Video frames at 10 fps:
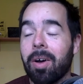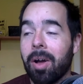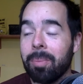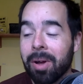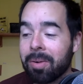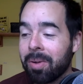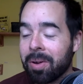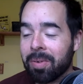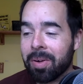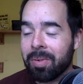I'm not going
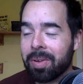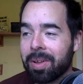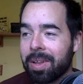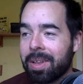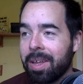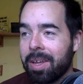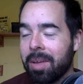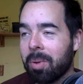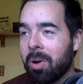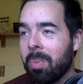around
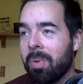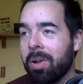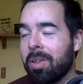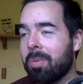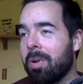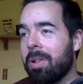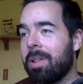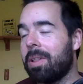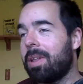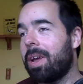thinking in my own mind as
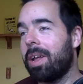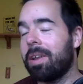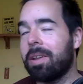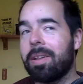well that